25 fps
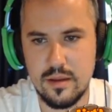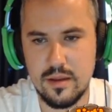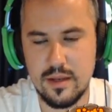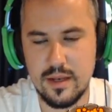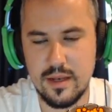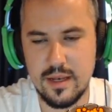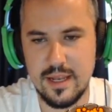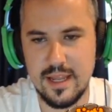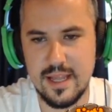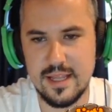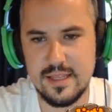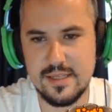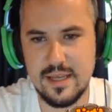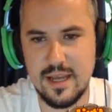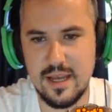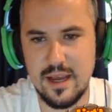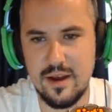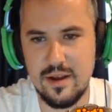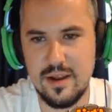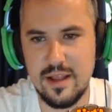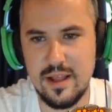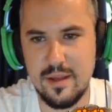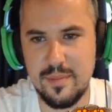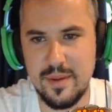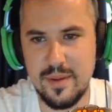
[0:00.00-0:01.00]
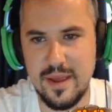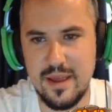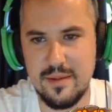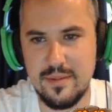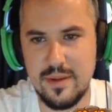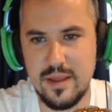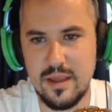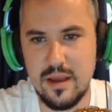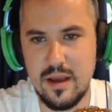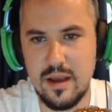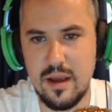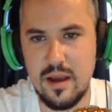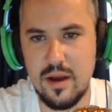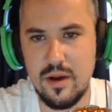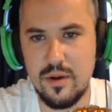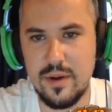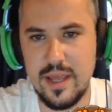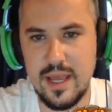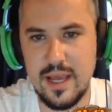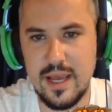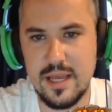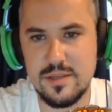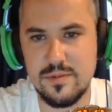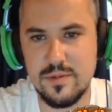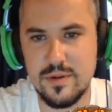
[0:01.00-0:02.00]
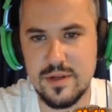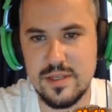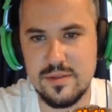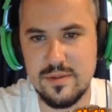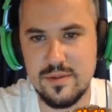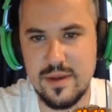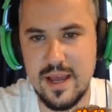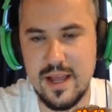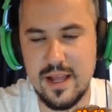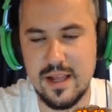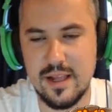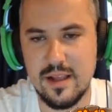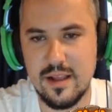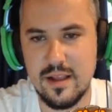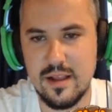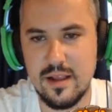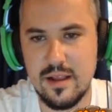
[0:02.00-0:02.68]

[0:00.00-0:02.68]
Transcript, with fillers: Let's go, little baby. Oh, he has one as well.